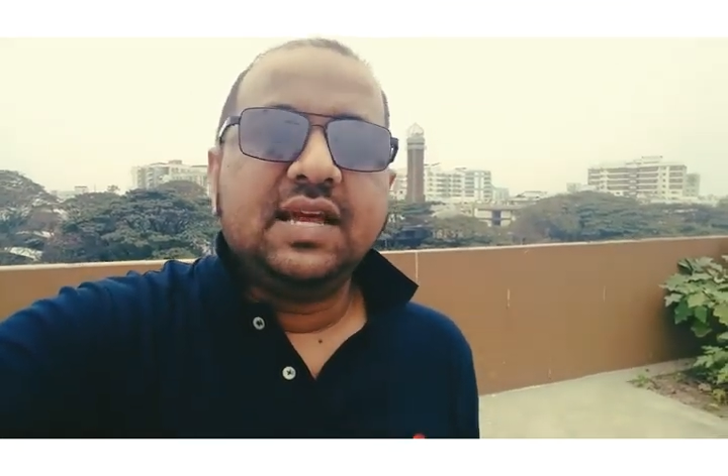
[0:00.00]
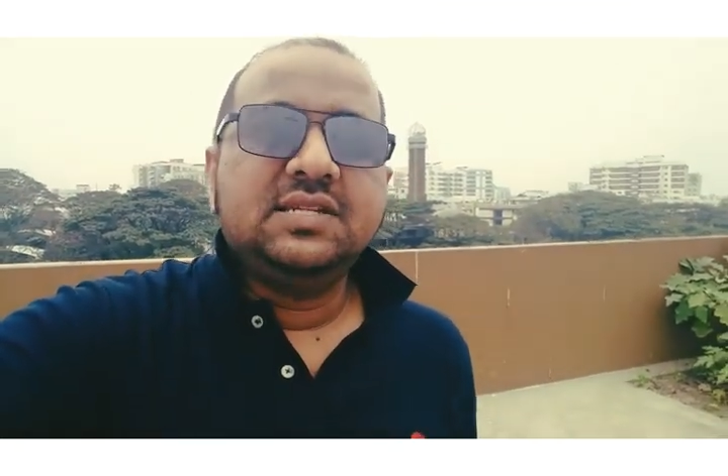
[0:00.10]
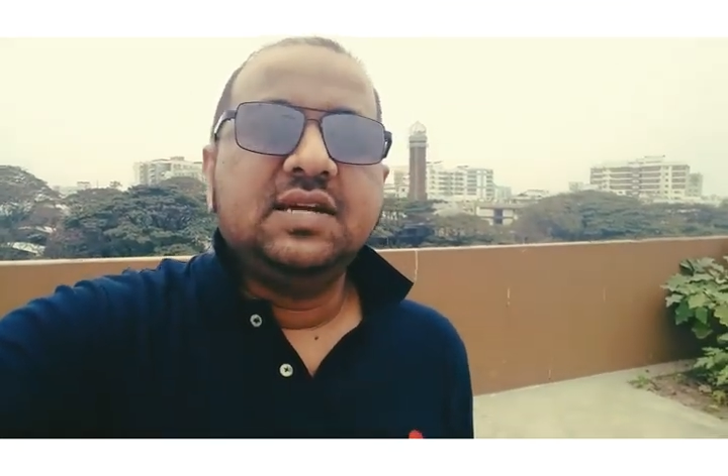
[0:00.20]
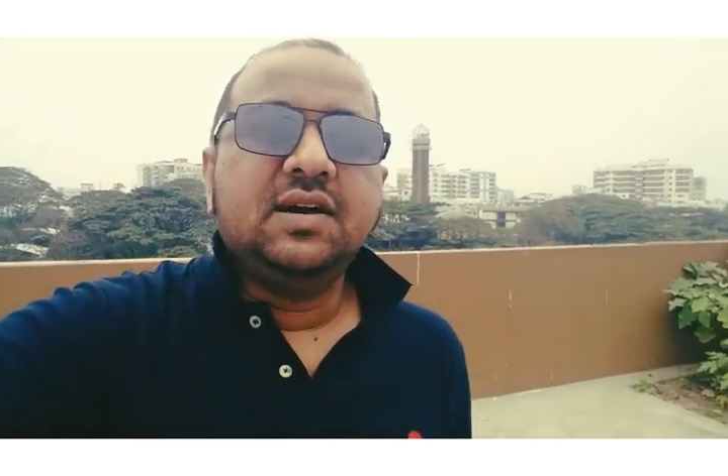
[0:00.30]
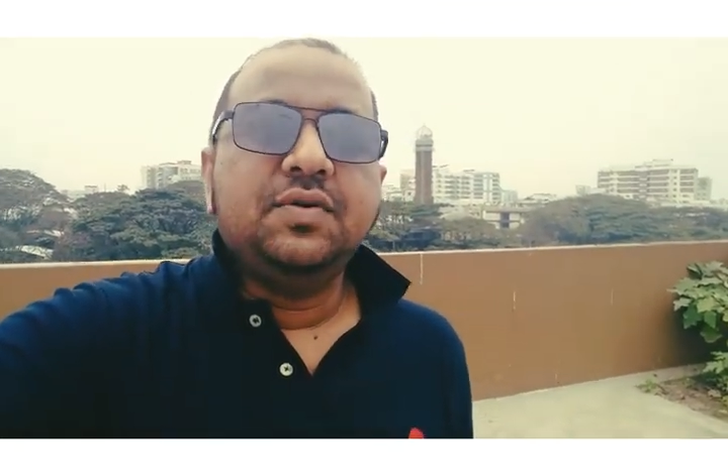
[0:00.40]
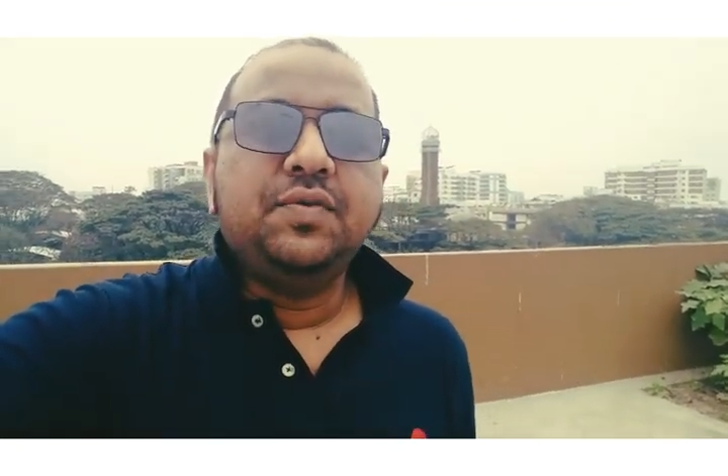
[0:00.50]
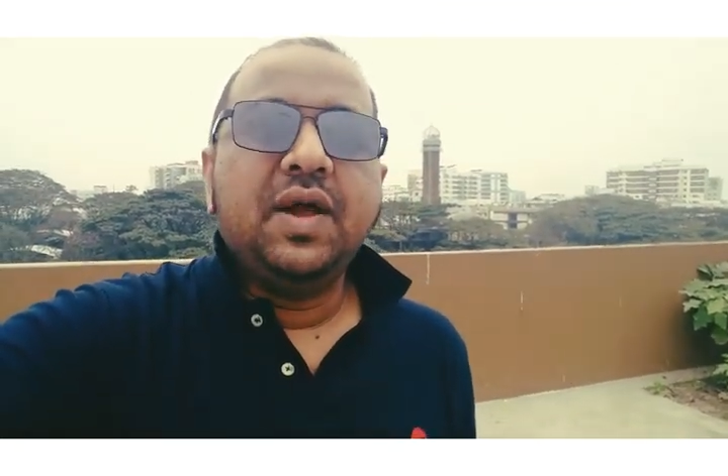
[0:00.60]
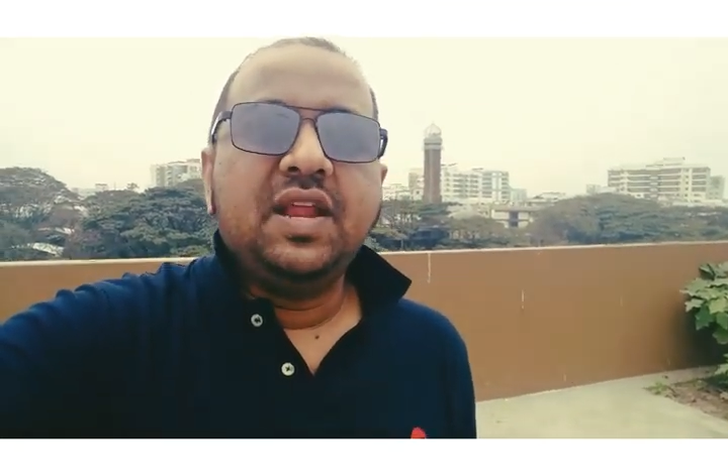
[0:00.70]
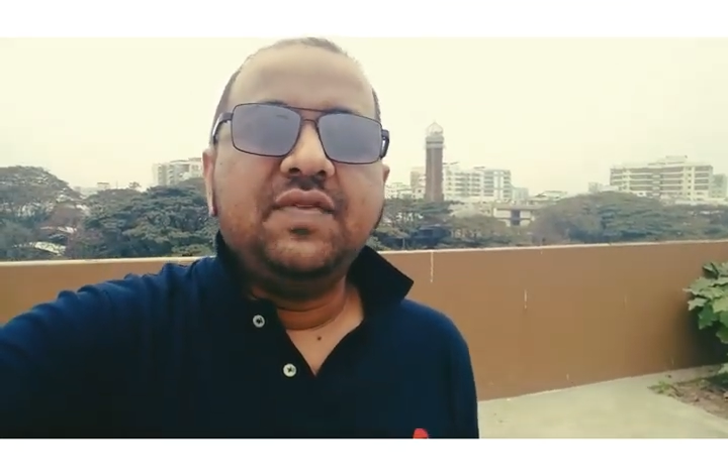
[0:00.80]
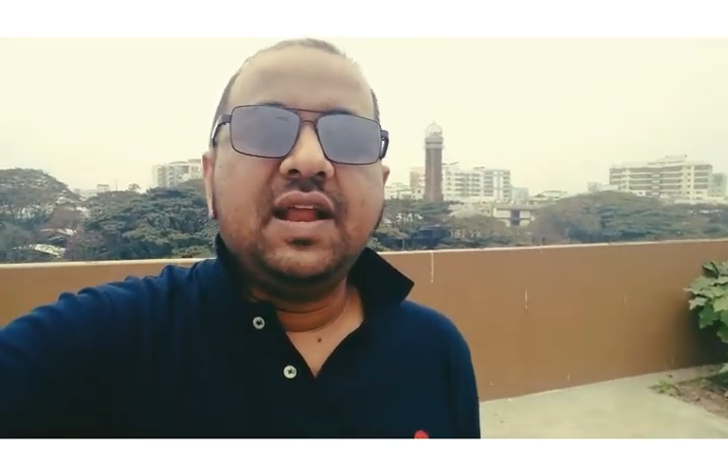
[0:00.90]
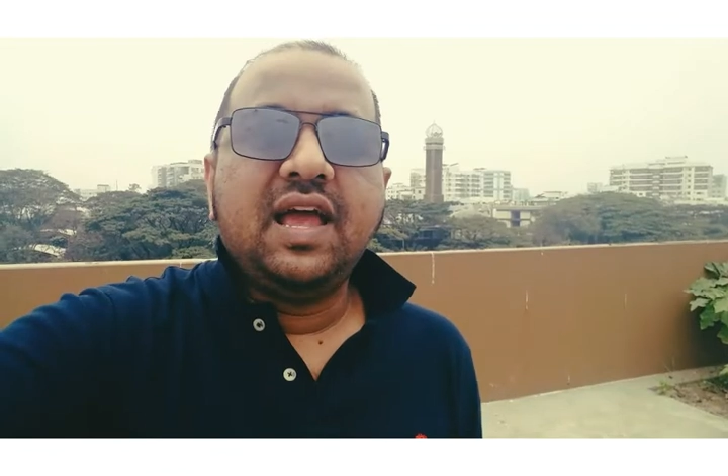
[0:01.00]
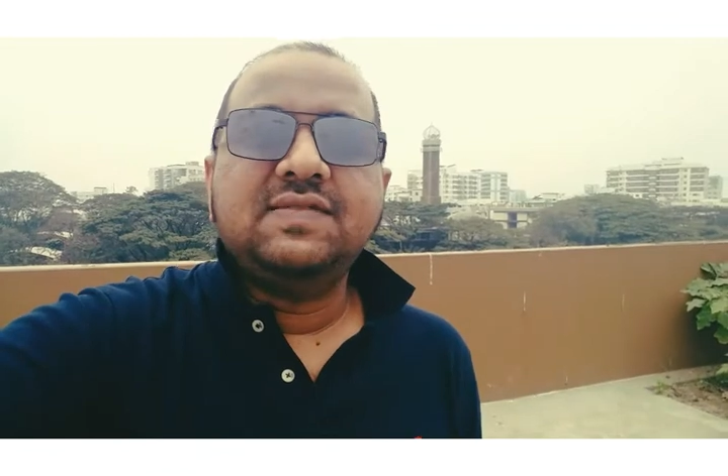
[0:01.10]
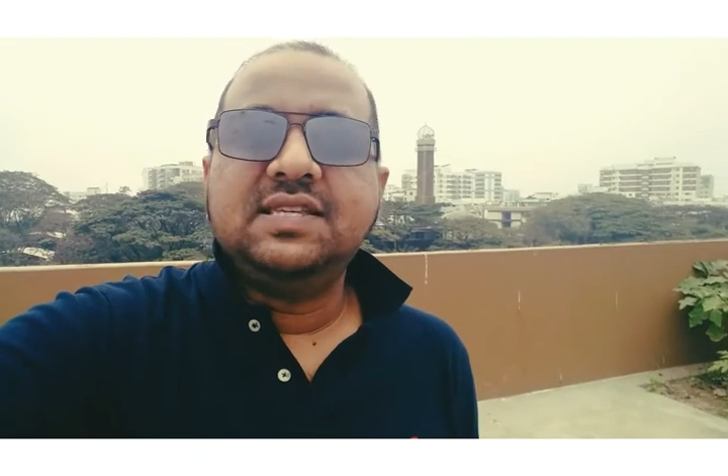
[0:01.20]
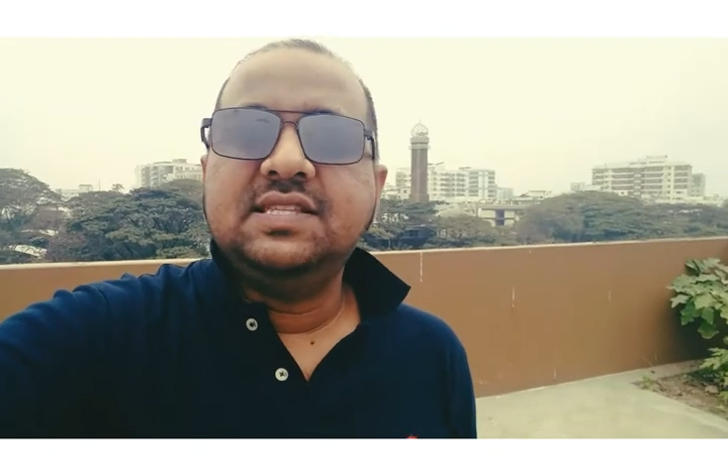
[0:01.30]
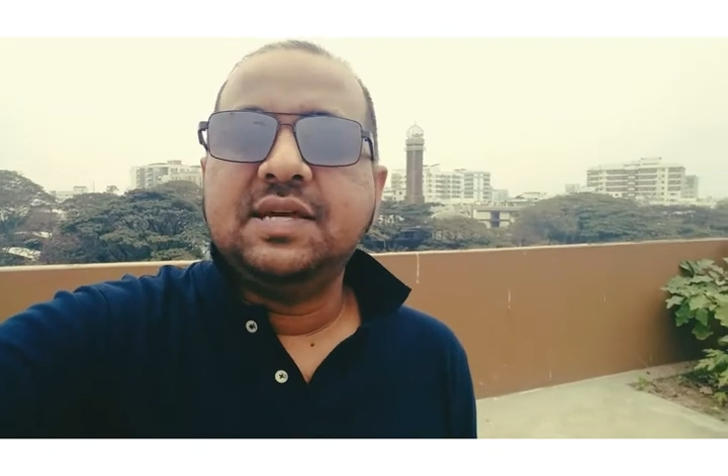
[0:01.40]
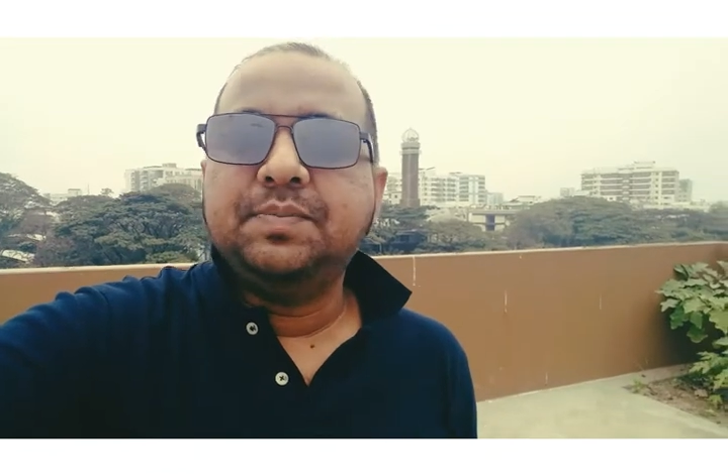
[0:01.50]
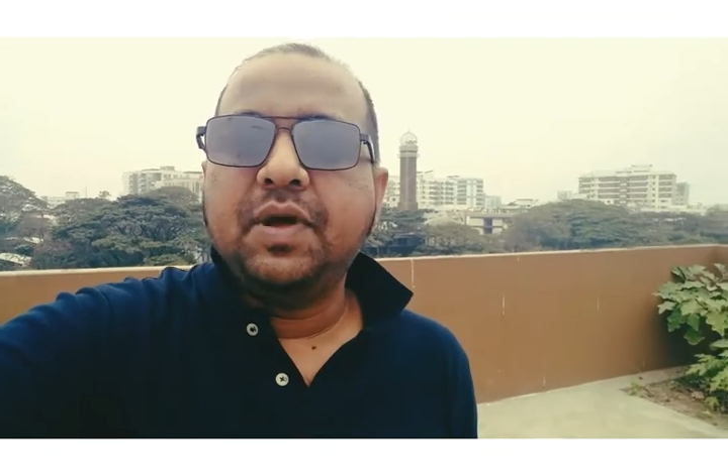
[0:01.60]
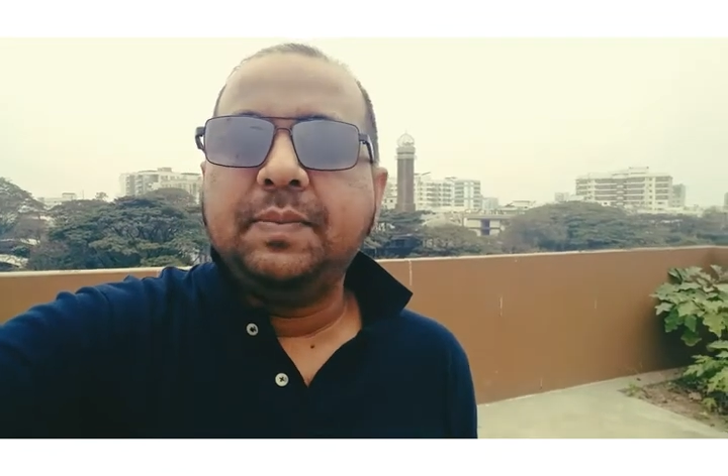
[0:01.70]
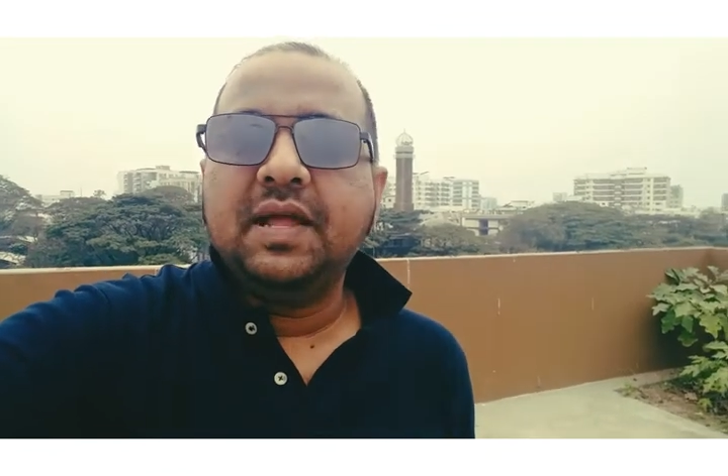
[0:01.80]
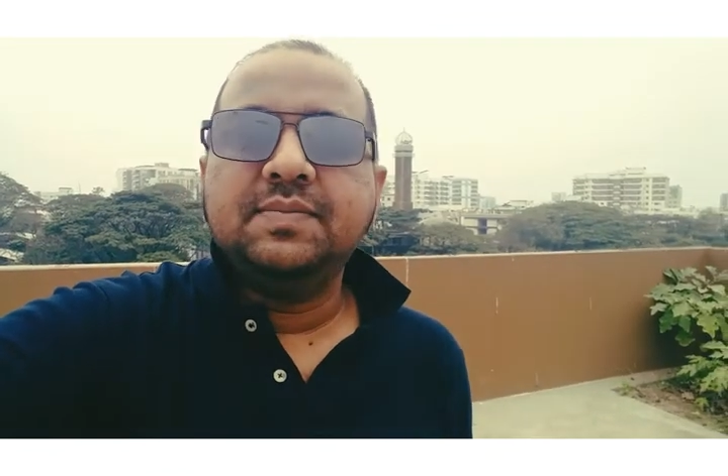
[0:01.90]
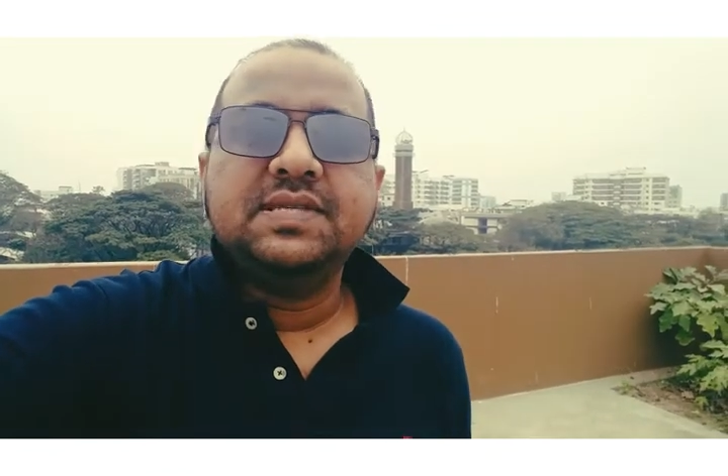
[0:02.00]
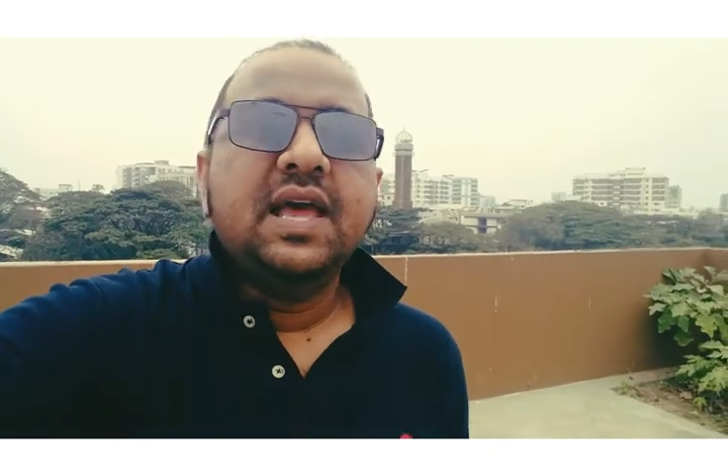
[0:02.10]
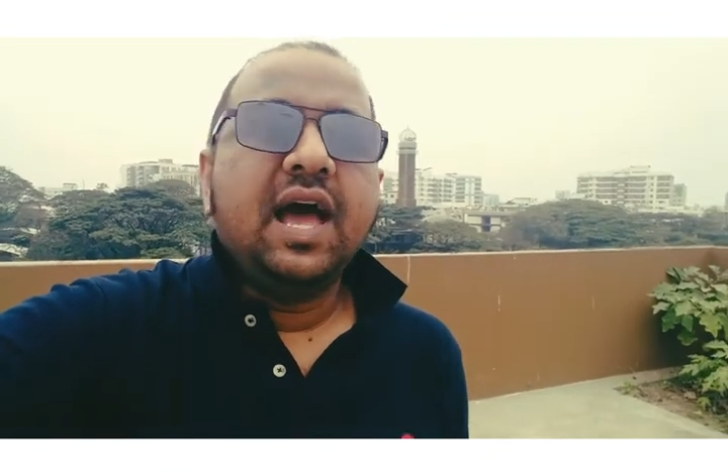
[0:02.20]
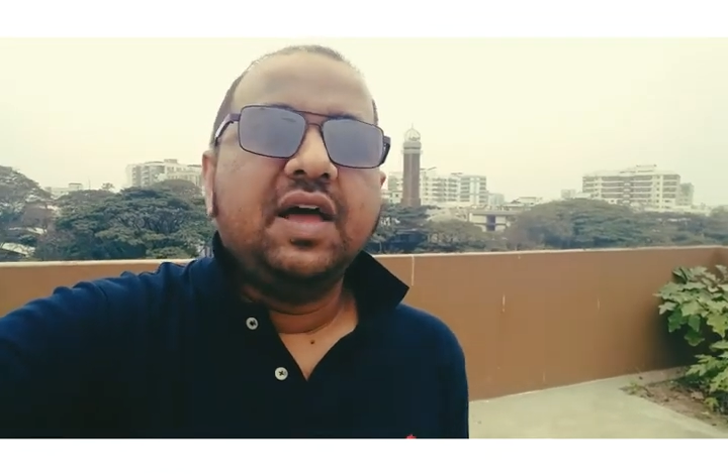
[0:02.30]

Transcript: that whenever I have seen some problems,